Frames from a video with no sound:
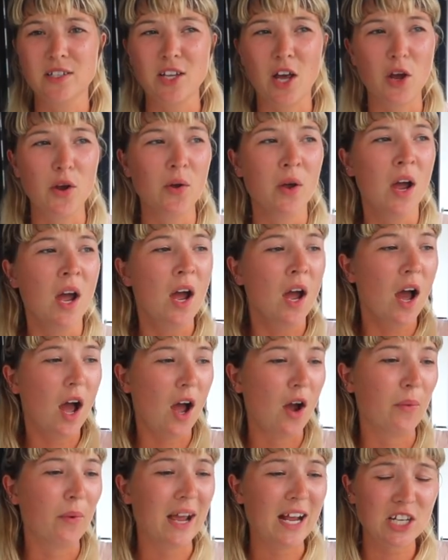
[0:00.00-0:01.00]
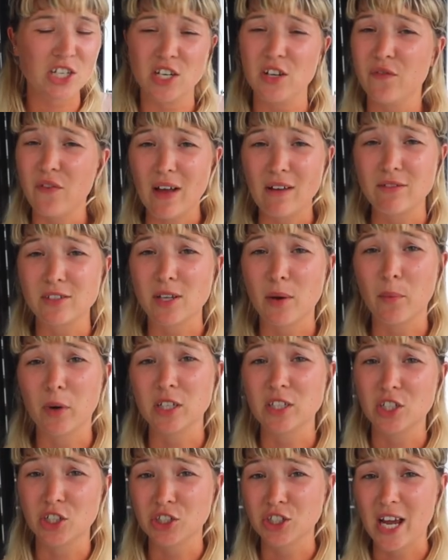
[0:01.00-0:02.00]
So uh, we actually found
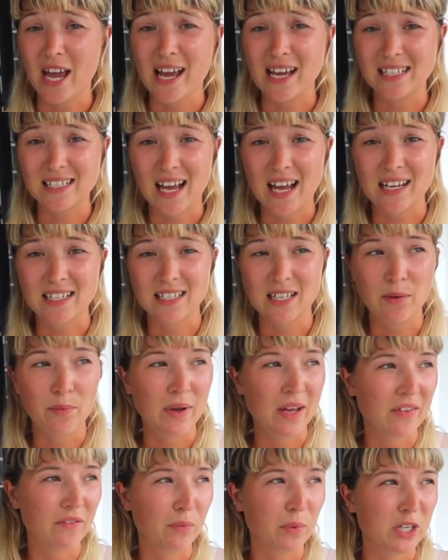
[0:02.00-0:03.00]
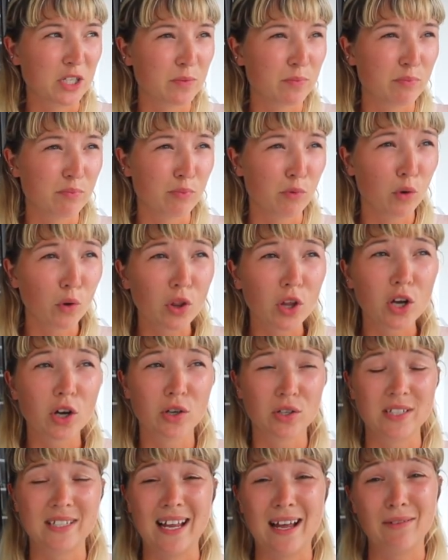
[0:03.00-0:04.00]
someone to share a taxi with, which brought the
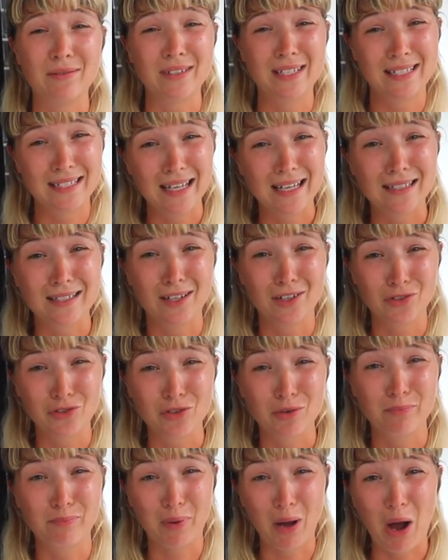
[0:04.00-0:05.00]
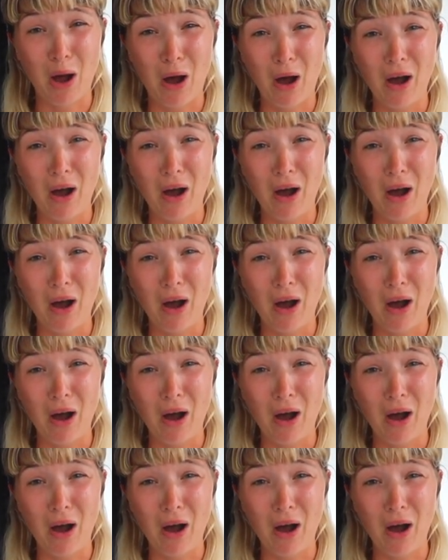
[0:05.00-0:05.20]
cost down to 600 baht.